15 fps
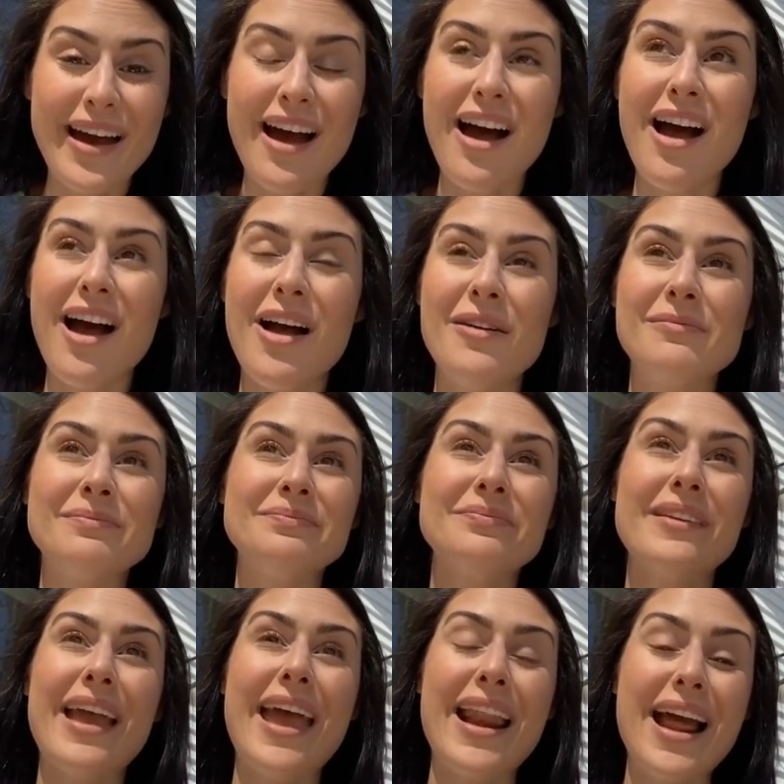And
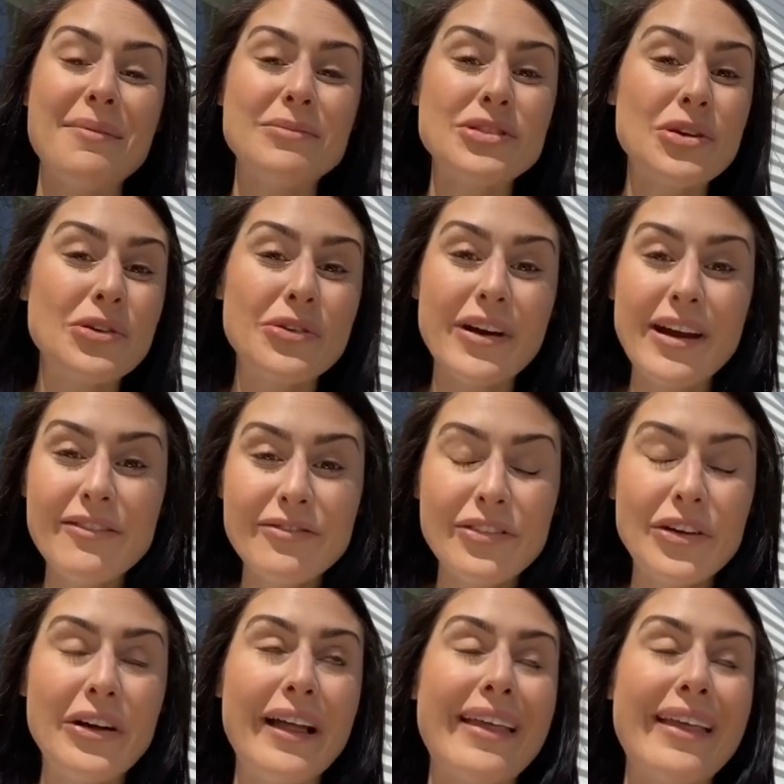I'm so grateful.